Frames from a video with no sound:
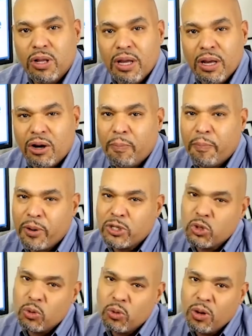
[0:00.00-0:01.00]
compared
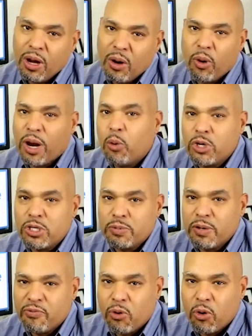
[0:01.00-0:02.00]
to where I was
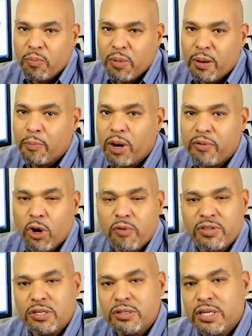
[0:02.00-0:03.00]
before, maybe in private office,
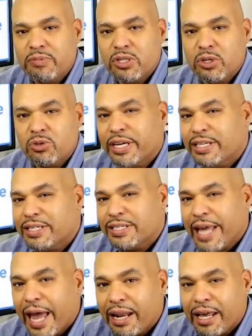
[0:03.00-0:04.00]
sometimes you stay
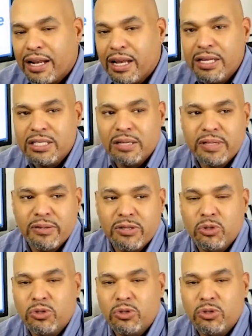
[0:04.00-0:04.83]
stagnant, sometimes you stay